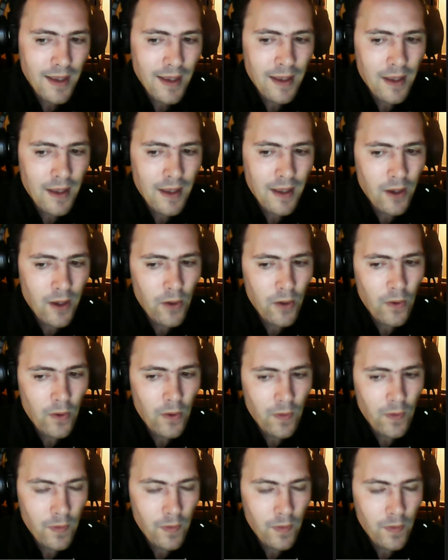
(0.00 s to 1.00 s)

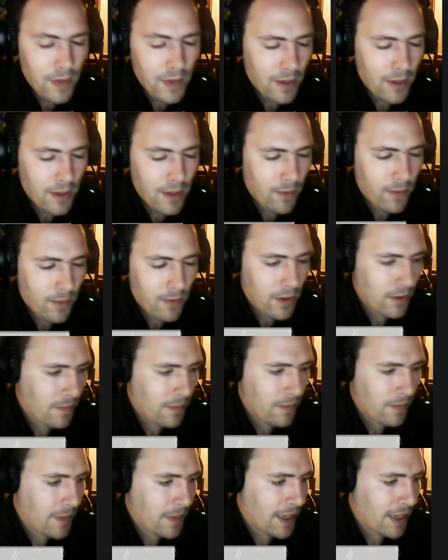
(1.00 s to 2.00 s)
Oh, there will
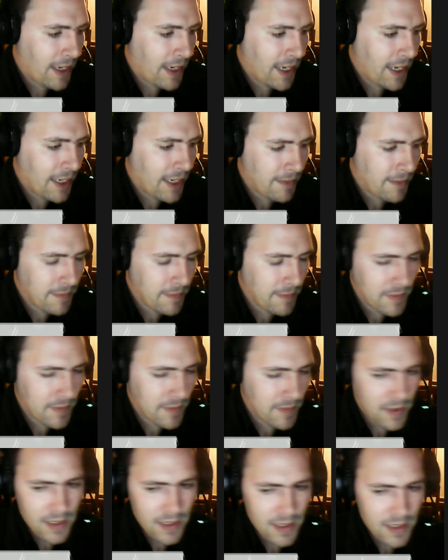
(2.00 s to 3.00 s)
be
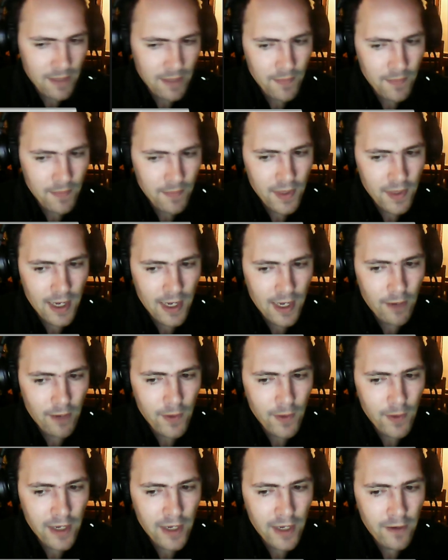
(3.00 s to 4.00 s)
something that I
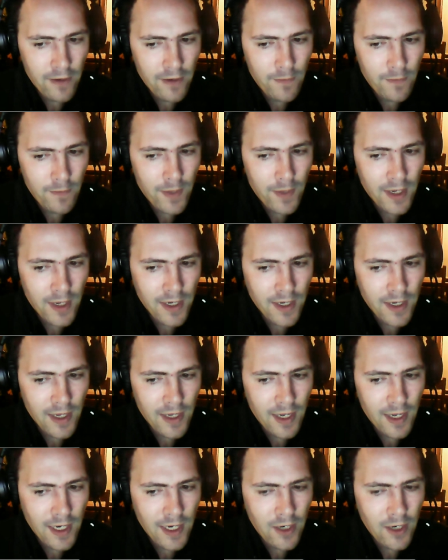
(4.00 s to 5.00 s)
will give, but
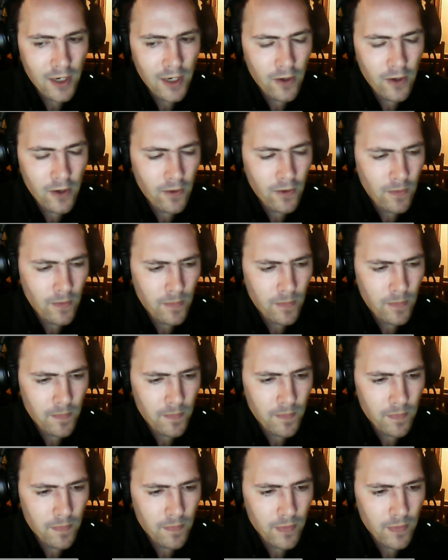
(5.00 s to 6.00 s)
I do
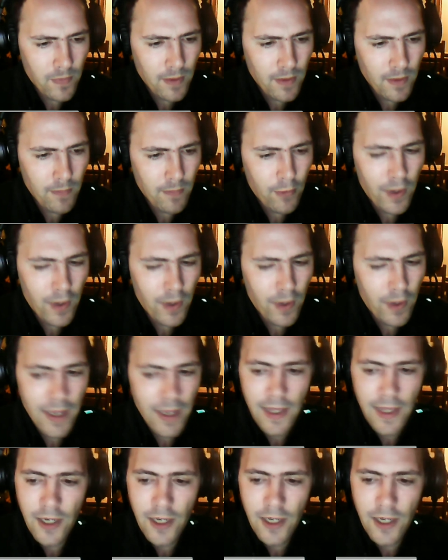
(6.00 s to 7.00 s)
pray
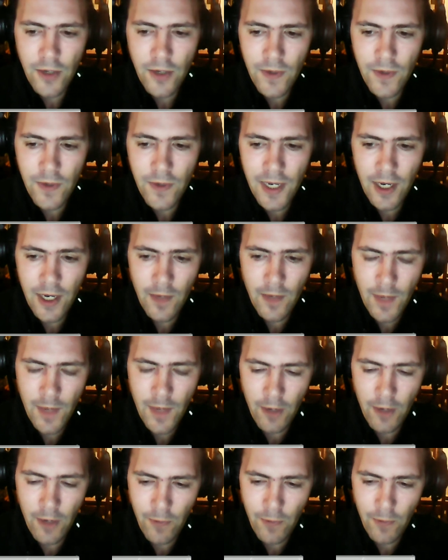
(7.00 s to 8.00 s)
that you would hear
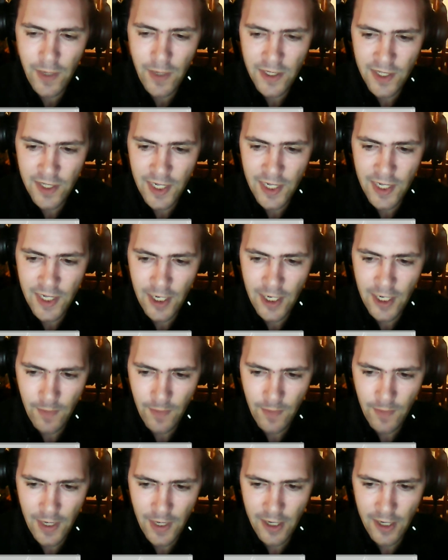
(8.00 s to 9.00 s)
my reason, hear
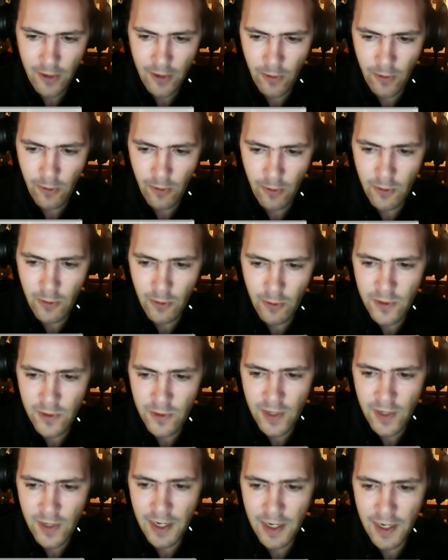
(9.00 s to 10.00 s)
my
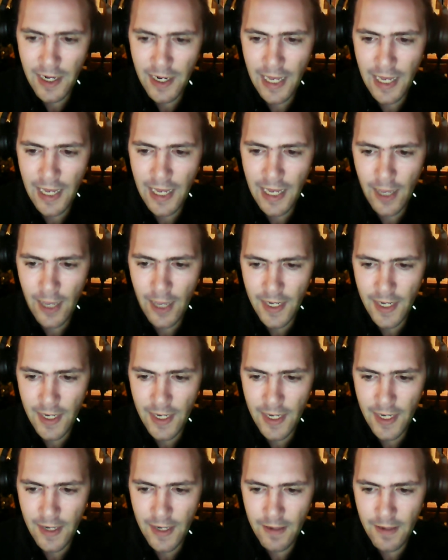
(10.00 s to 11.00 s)
cause, and allow
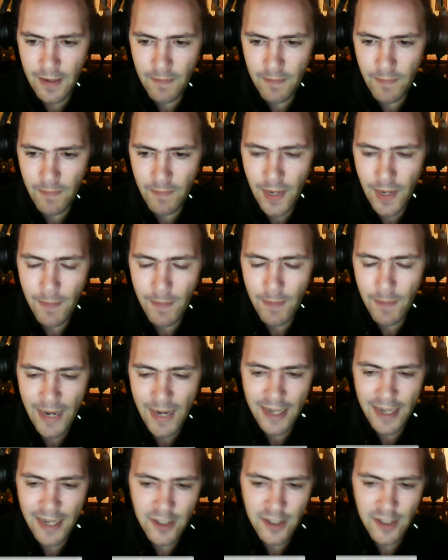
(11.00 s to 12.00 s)
me my
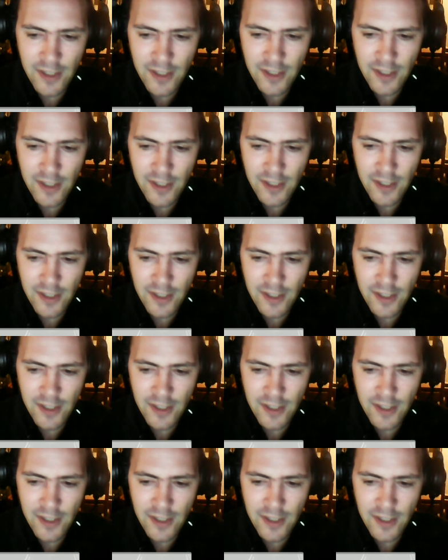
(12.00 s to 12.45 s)
passage.